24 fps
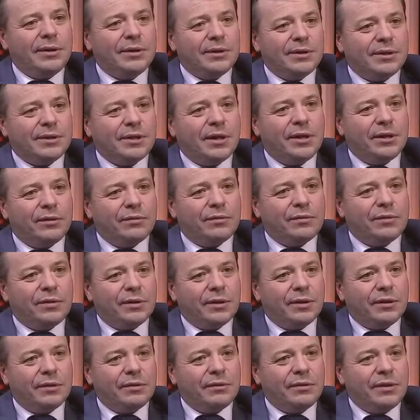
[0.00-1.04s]
side of
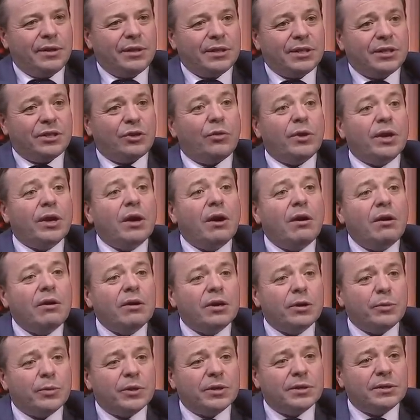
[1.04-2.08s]
the historic
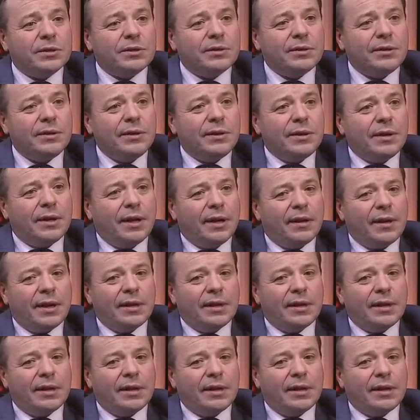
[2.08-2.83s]
argument. And